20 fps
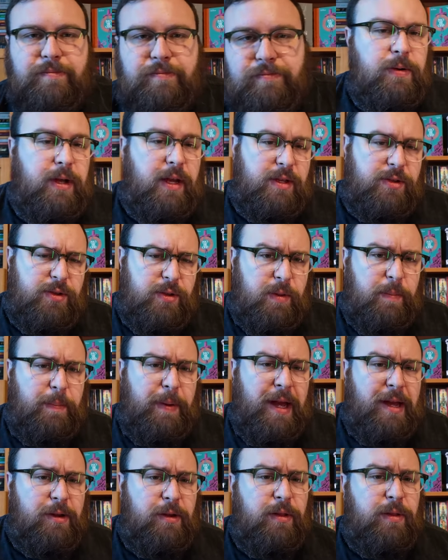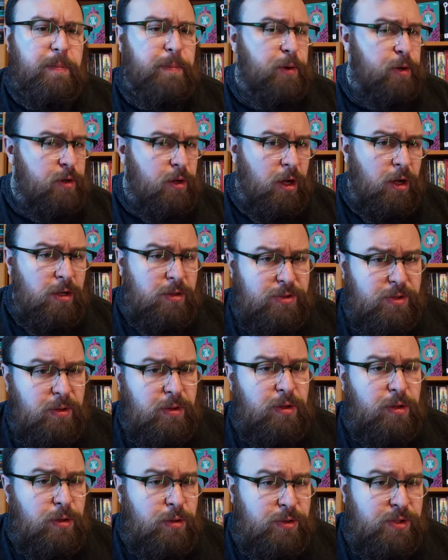Okay, so the back of the book also
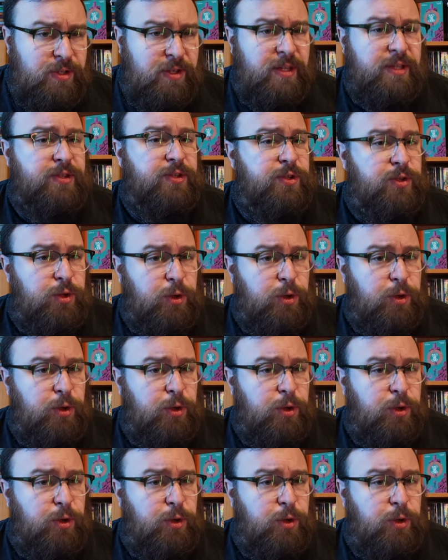includes this